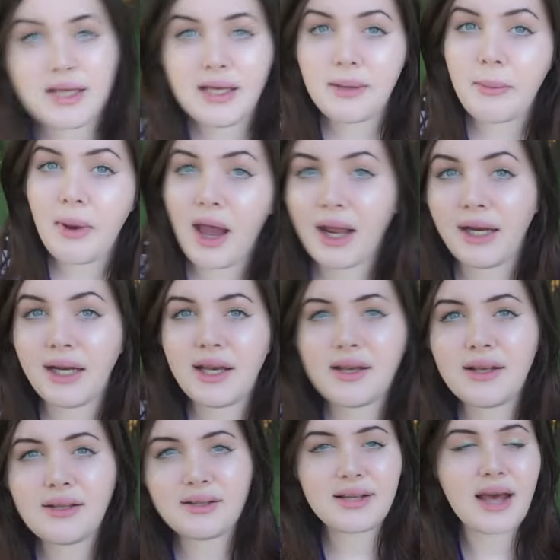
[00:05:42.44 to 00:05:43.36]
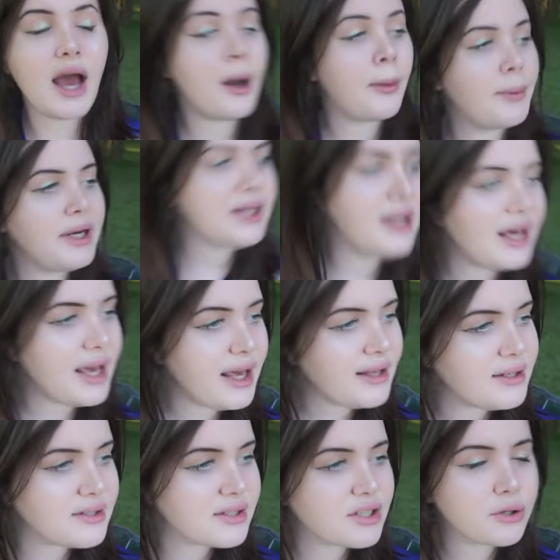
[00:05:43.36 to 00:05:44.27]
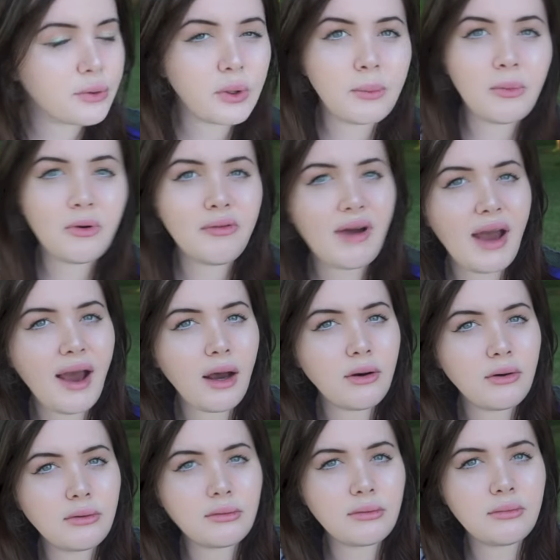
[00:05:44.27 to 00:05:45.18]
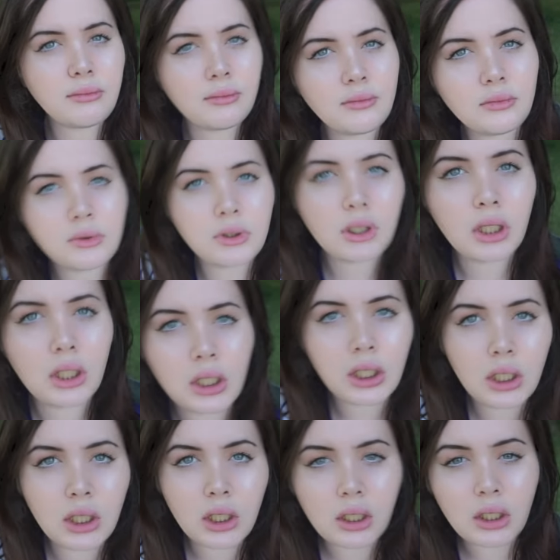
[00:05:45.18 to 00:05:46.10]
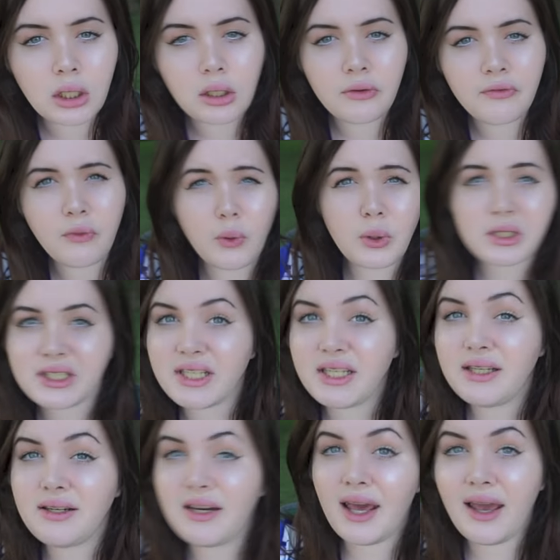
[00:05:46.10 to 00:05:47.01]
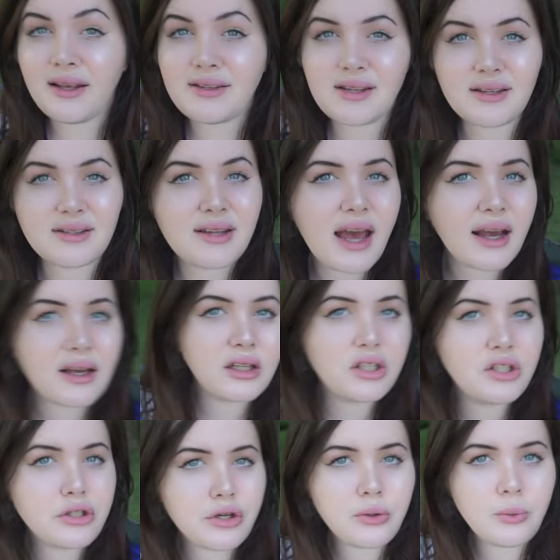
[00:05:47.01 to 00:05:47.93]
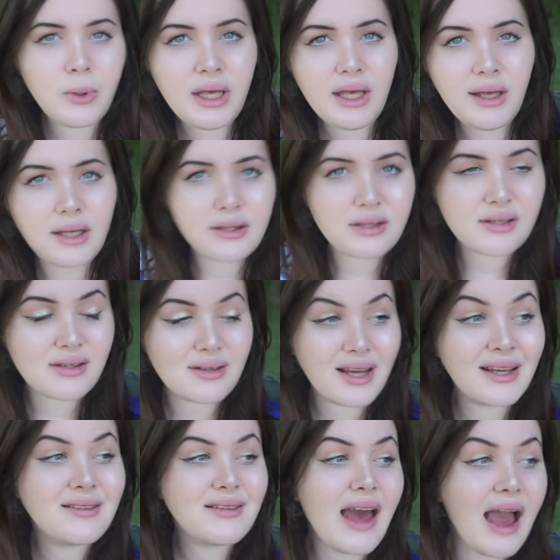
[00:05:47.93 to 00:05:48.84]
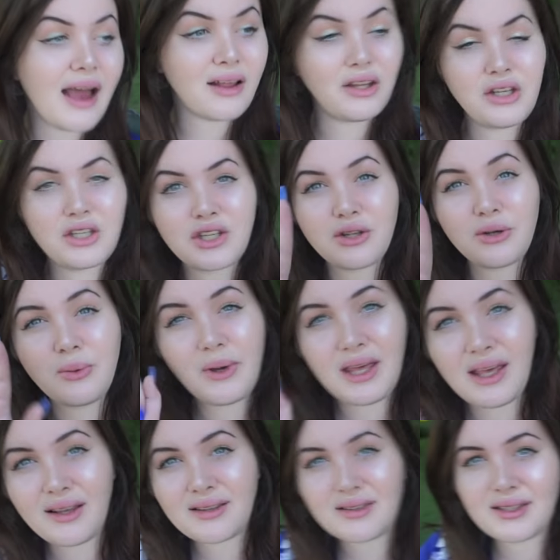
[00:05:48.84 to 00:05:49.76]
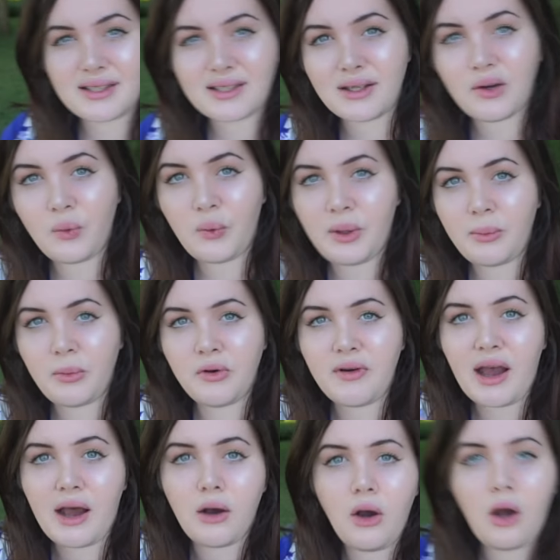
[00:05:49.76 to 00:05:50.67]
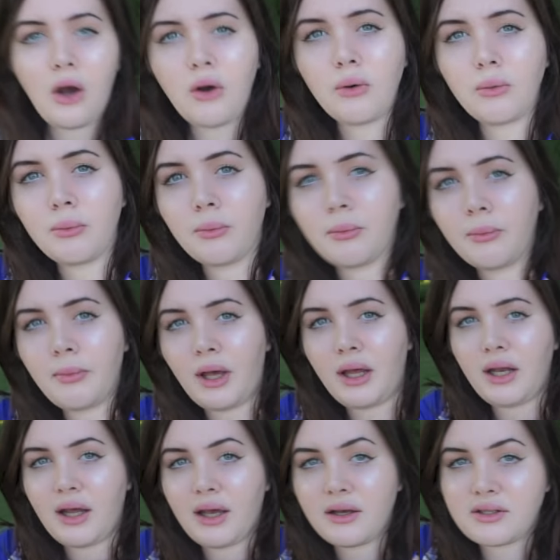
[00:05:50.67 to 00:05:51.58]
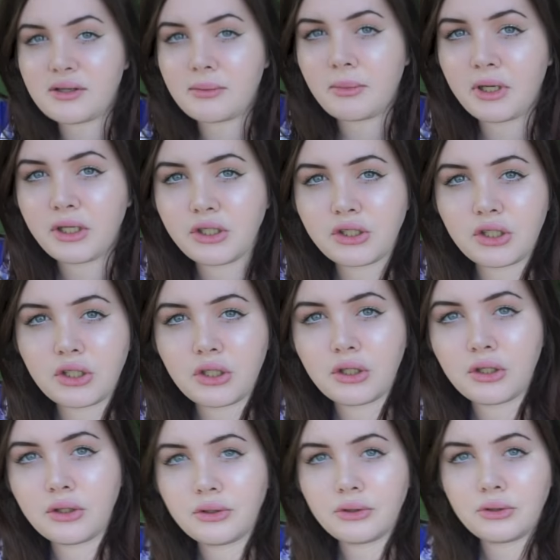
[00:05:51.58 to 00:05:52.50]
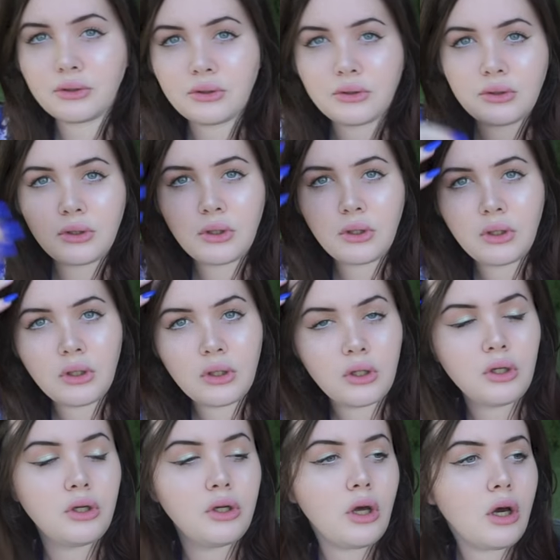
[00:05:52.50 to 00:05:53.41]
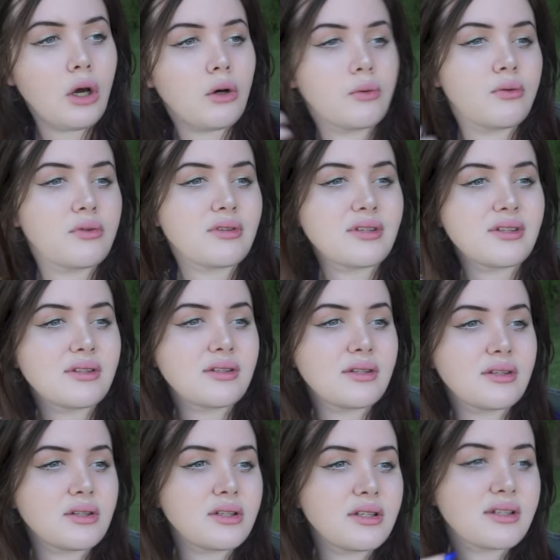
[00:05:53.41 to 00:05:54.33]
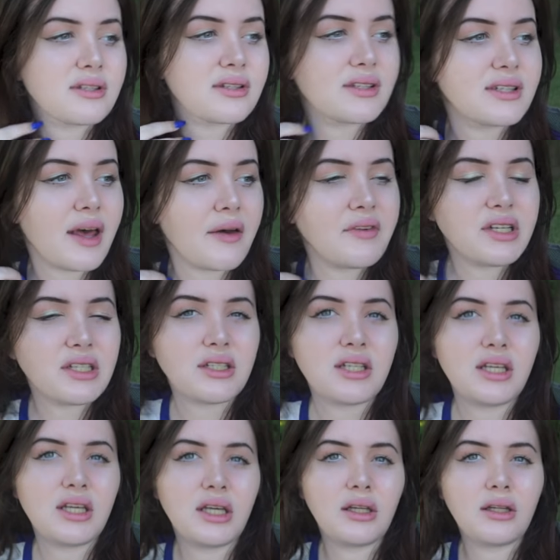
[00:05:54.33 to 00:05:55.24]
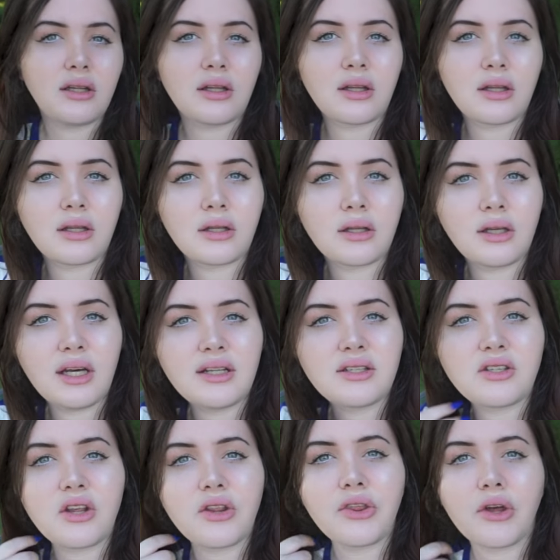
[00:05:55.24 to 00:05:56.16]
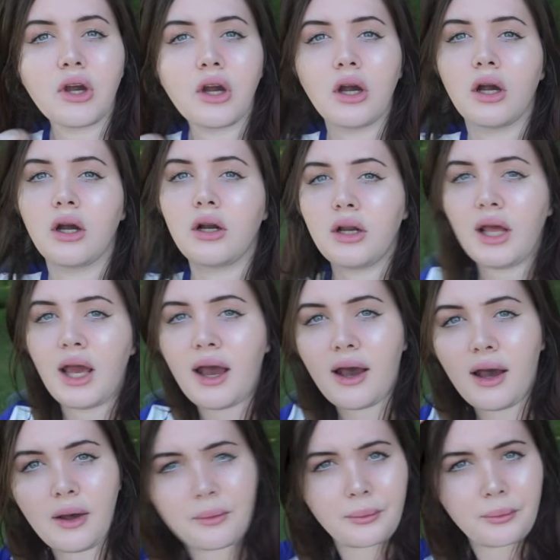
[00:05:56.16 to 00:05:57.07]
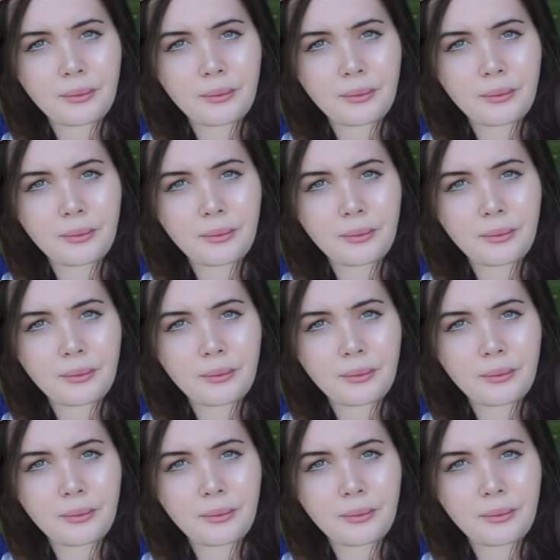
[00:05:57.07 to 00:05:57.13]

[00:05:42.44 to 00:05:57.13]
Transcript: T minus, how many days till we move out? 14 days, exactly two weeks. Exactly two weeks we move out. Oh, my nails are my. no. 17. It's the third, yeah.